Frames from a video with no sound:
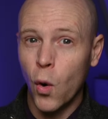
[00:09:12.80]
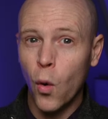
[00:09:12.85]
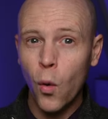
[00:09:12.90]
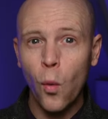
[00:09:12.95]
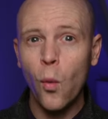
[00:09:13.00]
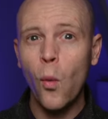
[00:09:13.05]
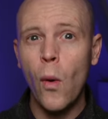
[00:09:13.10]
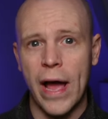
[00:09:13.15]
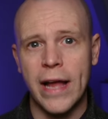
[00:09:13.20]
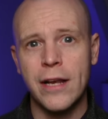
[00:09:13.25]

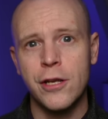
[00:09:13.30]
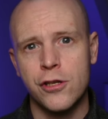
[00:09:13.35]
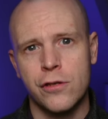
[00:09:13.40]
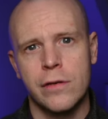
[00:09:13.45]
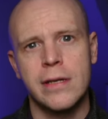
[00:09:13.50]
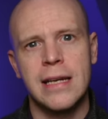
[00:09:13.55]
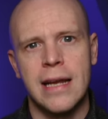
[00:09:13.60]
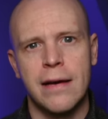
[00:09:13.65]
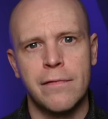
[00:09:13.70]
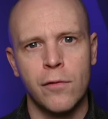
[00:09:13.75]
all
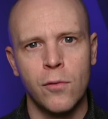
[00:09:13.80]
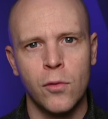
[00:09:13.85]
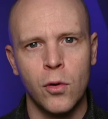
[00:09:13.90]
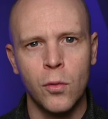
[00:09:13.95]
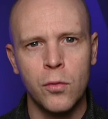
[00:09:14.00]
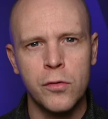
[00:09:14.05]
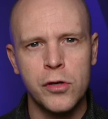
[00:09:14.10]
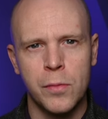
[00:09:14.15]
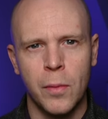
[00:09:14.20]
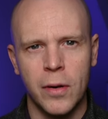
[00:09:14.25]
entry-level
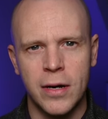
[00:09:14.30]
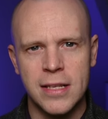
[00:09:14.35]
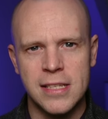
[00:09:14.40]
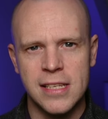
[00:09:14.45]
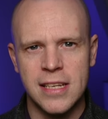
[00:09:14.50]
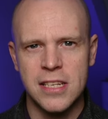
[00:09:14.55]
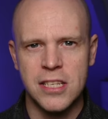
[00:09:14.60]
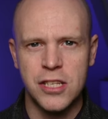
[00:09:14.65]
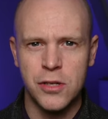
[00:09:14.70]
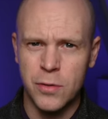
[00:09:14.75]
launch
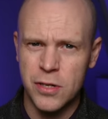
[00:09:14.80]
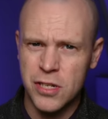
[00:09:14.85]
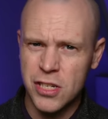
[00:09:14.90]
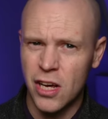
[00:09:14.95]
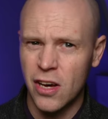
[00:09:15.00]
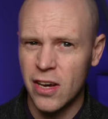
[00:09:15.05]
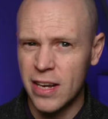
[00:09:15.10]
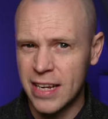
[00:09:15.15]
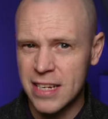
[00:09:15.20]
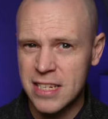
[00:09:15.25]
monitors to a
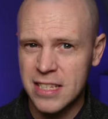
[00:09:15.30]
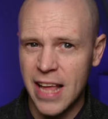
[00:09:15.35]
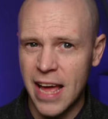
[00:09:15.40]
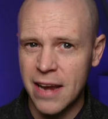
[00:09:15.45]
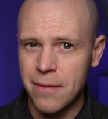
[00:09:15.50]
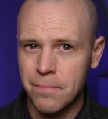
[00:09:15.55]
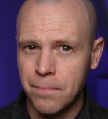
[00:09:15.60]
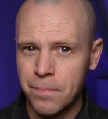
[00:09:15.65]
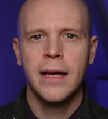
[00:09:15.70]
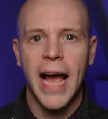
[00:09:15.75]
certain
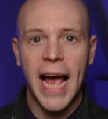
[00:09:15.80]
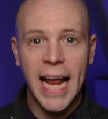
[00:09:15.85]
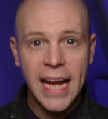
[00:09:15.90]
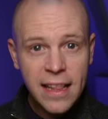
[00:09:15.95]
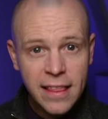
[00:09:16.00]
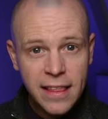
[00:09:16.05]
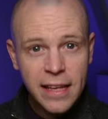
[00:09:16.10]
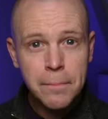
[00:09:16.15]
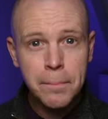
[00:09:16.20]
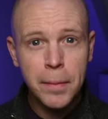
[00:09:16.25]
extent.
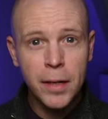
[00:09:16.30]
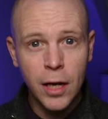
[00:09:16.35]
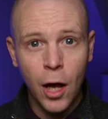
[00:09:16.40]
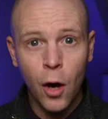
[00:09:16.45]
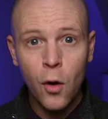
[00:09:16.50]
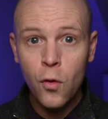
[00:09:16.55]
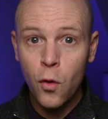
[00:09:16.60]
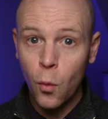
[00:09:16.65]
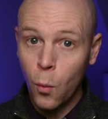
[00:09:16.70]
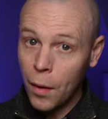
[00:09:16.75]
Anything
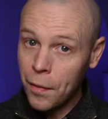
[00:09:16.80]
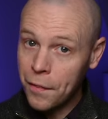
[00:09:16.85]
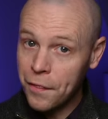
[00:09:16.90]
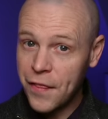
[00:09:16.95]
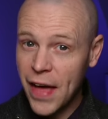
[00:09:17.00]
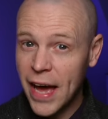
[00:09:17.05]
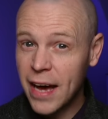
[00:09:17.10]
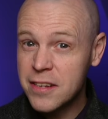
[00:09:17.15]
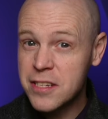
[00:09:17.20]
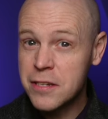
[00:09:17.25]
below the
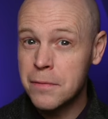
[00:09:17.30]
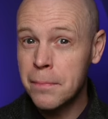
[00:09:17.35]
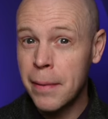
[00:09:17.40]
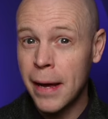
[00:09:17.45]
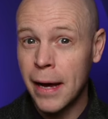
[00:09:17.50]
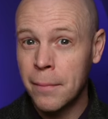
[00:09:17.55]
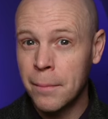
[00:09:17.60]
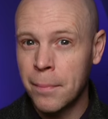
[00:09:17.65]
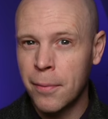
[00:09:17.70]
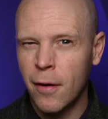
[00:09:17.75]

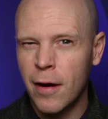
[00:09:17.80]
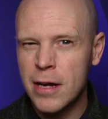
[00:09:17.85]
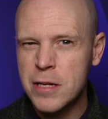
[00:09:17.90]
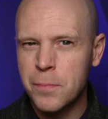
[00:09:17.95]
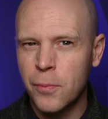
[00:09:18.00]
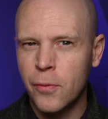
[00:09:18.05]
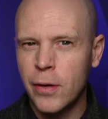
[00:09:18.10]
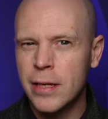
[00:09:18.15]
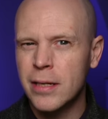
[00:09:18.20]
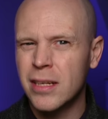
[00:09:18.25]
£1,000 price
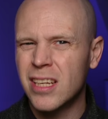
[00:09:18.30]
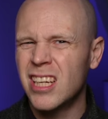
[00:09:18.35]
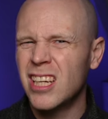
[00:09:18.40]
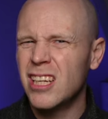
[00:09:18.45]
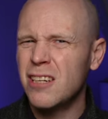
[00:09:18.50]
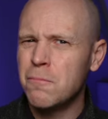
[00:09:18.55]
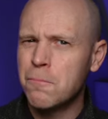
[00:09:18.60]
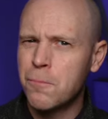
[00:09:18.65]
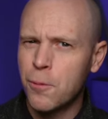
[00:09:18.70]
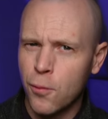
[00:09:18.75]
point
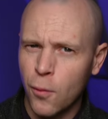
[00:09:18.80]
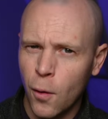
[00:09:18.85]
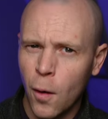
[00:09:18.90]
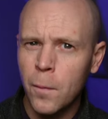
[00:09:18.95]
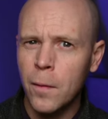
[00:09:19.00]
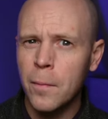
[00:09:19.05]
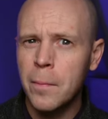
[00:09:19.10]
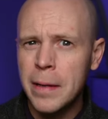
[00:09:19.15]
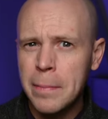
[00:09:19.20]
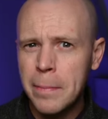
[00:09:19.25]
can
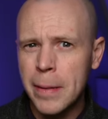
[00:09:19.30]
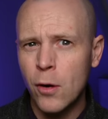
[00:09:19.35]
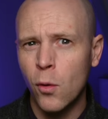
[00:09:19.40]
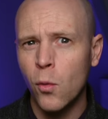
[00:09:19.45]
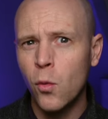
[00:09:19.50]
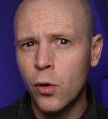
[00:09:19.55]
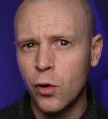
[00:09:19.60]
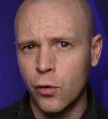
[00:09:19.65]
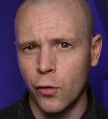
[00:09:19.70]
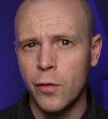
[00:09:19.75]
probably be
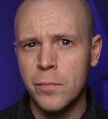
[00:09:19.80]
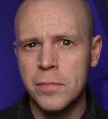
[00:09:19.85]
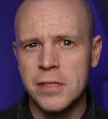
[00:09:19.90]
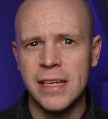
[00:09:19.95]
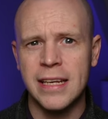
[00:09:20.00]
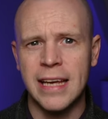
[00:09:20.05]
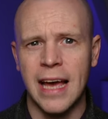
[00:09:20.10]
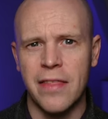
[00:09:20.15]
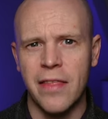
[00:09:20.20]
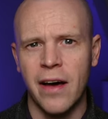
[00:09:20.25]
all grouped
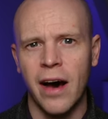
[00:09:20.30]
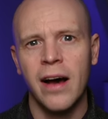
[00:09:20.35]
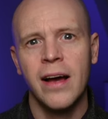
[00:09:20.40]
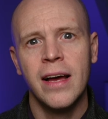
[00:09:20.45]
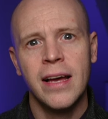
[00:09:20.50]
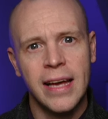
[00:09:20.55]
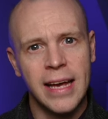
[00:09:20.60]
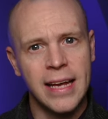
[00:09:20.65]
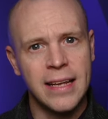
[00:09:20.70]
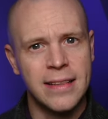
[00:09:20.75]
together
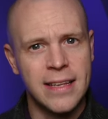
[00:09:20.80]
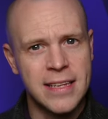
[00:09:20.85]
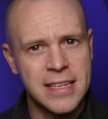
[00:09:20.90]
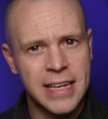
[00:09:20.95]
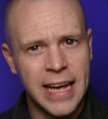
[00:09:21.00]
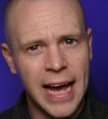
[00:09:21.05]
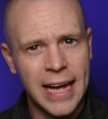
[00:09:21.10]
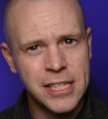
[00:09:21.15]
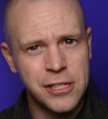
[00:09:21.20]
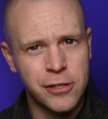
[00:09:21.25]
in this
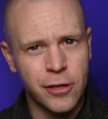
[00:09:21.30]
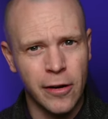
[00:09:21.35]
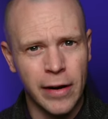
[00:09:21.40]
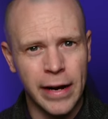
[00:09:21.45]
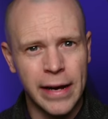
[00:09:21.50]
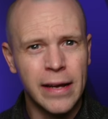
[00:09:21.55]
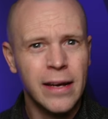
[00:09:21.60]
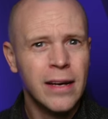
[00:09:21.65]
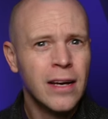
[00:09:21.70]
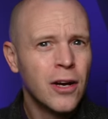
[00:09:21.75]

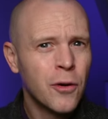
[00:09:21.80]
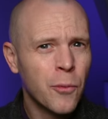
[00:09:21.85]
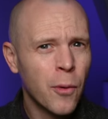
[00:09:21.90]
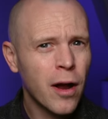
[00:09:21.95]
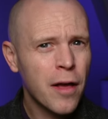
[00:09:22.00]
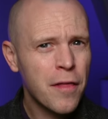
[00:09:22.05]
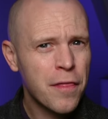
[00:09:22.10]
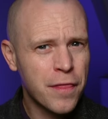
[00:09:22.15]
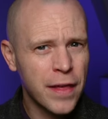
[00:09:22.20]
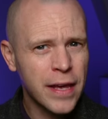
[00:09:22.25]
category, where
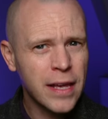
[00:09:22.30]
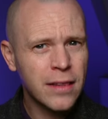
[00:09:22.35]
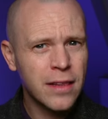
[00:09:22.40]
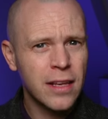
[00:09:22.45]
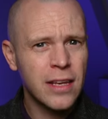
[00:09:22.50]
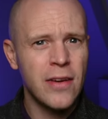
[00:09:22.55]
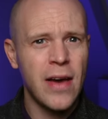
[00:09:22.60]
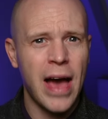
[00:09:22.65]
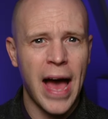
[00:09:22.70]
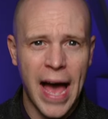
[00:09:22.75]
I think
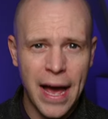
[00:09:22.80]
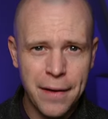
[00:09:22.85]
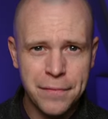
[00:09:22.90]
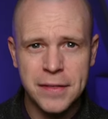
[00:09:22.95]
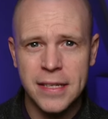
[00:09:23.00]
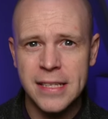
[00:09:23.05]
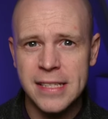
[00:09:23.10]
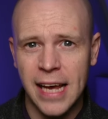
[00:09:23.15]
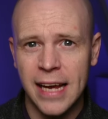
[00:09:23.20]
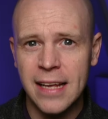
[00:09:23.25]
that you have
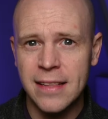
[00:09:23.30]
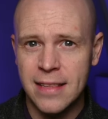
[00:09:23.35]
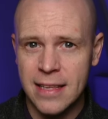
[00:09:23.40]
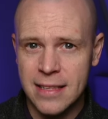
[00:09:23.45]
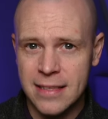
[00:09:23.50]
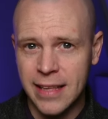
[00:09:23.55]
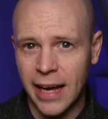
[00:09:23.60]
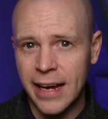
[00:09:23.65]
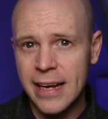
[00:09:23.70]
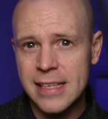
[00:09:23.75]
to take the
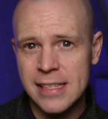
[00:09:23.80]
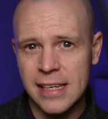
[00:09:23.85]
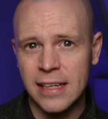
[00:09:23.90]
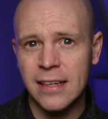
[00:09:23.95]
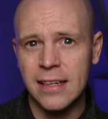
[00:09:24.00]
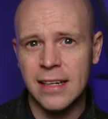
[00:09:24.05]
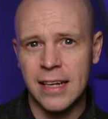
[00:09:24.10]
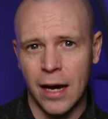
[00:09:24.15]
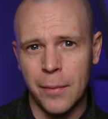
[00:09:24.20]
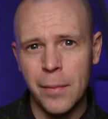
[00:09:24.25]

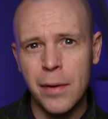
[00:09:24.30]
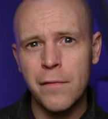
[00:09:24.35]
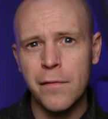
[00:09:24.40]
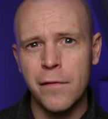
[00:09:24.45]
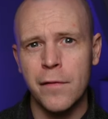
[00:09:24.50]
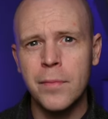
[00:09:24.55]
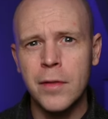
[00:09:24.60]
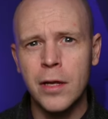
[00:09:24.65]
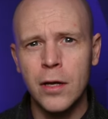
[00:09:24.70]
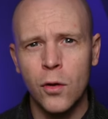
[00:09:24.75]
data coming
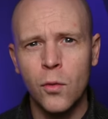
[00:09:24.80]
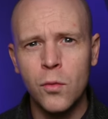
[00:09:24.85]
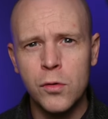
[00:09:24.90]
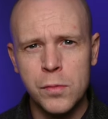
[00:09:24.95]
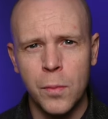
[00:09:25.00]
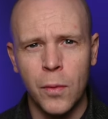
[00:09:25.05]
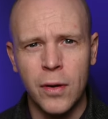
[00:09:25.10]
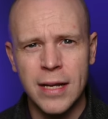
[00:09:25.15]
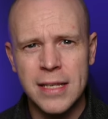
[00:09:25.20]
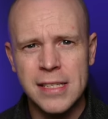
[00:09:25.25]
from the
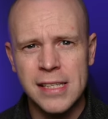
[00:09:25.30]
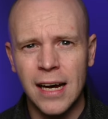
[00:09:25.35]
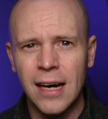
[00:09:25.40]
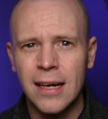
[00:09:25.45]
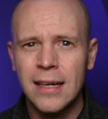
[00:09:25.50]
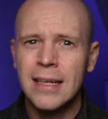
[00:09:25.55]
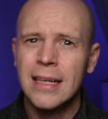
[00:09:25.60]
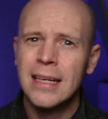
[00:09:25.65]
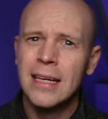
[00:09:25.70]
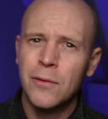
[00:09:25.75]
launch monitor
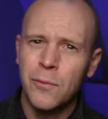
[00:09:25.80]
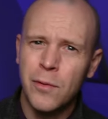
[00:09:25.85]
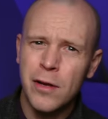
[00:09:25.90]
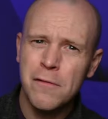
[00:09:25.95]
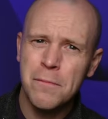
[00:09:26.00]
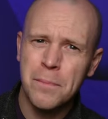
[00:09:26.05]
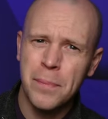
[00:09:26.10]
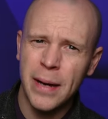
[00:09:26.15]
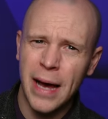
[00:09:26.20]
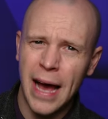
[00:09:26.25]

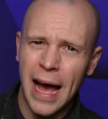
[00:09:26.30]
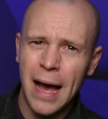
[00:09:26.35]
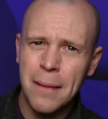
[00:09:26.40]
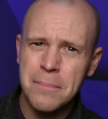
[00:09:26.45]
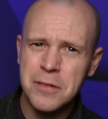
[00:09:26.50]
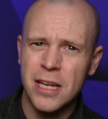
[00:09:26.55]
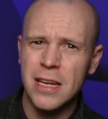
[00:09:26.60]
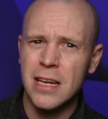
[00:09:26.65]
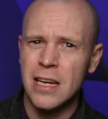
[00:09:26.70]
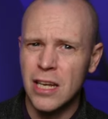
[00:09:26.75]
with
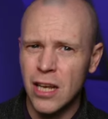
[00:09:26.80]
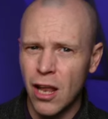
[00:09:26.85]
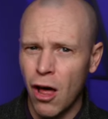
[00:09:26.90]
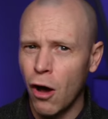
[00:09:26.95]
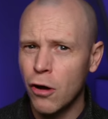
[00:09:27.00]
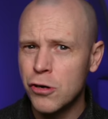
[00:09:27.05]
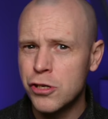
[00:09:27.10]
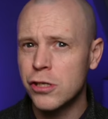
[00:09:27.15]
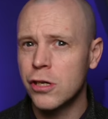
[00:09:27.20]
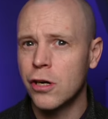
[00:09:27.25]
perhaps a
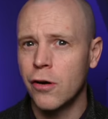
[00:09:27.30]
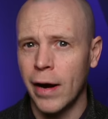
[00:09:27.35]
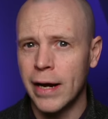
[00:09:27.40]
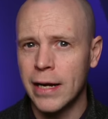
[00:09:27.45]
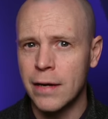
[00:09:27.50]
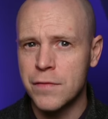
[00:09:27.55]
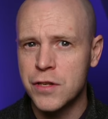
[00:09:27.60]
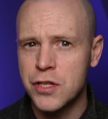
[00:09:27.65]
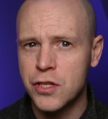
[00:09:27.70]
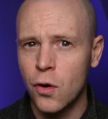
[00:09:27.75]
larger
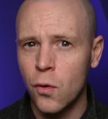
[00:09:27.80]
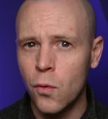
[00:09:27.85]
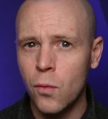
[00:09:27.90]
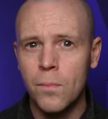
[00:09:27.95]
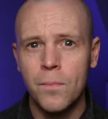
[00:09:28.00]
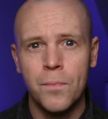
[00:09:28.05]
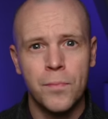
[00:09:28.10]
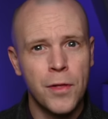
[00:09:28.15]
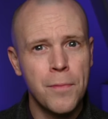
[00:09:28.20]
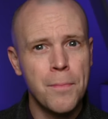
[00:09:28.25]
grain of salt
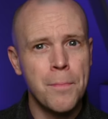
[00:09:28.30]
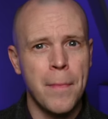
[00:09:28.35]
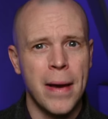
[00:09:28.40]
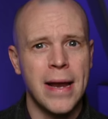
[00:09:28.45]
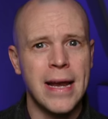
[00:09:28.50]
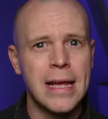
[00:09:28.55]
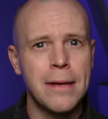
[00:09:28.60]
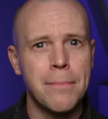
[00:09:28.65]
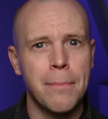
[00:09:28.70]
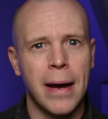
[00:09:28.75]
than
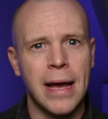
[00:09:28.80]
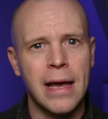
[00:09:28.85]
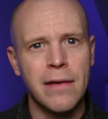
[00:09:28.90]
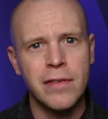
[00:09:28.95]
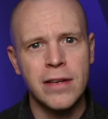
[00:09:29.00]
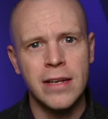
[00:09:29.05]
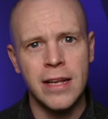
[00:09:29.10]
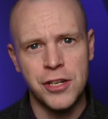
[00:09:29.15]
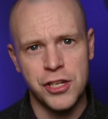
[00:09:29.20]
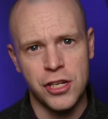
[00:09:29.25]
many may have
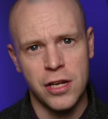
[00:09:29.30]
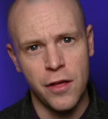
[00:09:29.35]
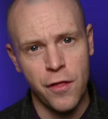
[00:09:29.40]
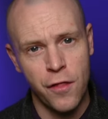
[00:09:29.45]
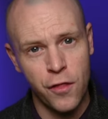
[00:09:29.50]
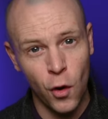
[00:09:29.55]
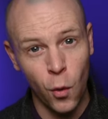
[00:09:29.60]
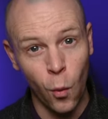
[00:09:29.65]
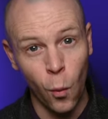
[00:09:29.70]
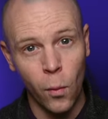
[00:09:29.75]
initially
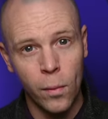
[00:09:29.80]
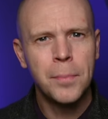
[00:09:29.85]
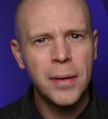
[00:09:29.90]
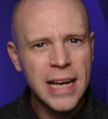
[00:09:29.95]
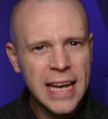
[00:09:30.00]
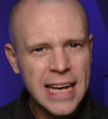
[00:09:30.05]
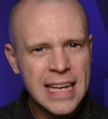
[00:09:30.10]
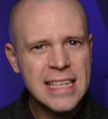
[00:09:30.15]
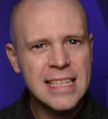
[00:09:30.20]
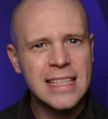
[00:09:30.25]
thought.
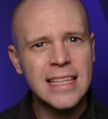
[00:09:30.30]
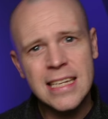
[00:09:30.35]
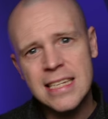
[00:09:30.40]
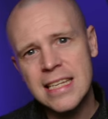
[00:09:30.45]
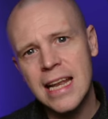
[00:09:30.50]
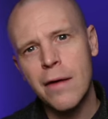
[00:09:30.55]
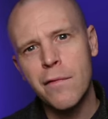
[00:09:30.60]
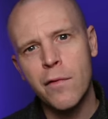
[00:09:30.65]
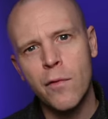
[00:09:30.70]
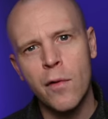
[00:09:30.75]
But is this
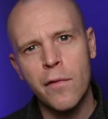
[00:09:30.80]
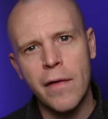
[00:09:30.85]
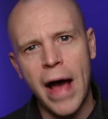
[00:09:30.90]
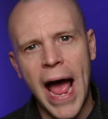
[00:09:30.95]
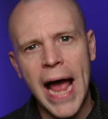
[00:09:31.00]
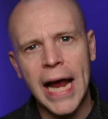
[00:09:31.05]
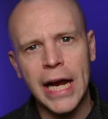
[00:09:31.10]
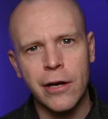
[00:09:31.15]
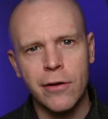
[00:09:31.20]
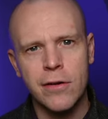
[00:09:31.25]
level of
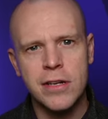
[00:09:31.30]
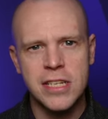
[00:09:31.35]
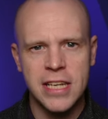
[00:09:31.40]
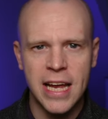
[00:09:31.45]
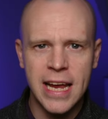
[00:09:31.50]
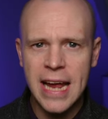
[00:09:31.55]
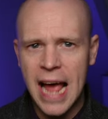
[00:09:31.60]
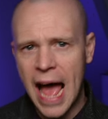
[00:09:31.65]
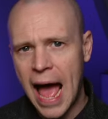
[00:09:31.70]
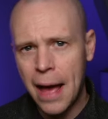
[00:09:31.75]

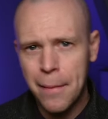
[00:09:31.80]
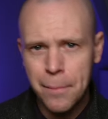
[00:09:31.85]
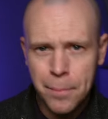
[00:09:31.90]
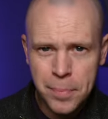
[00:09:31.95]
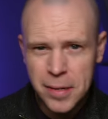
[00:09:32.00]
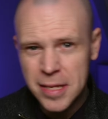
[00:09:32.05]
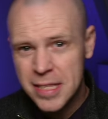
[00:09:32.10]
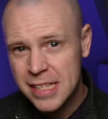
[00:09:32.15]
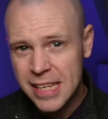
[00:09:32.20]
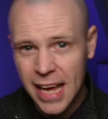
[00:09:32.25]
accuracy and
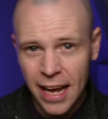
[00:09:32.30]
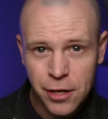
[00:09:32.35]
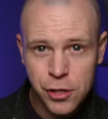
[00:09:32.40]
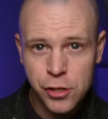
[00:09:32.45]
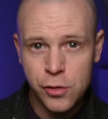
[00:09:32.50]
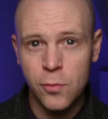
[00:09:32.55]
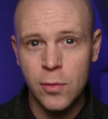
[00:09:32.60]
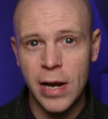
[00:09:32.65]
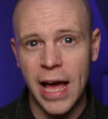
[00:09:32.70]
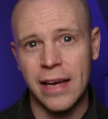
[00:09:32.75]

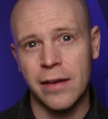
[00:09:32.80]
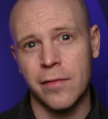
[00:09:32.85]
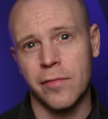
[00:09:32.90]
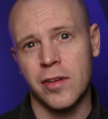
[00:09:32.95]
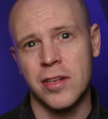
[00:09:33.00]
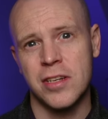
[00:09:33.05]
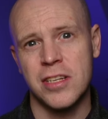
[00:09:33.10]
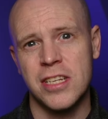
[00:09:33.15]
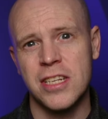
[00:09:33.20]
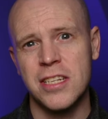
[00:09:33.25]
potential lack of
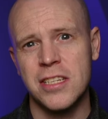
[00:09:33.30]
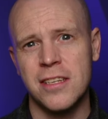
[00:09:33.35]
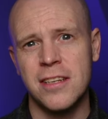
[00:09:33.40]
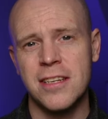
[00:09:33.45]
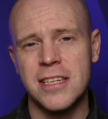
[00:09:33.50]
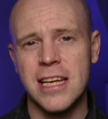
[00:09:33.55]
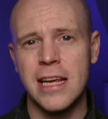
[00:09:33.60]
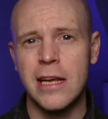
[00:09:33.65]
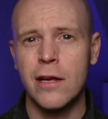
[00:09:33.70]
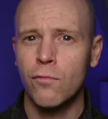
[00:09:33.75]

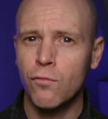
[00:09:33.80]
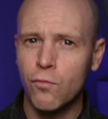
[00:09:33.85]
consistency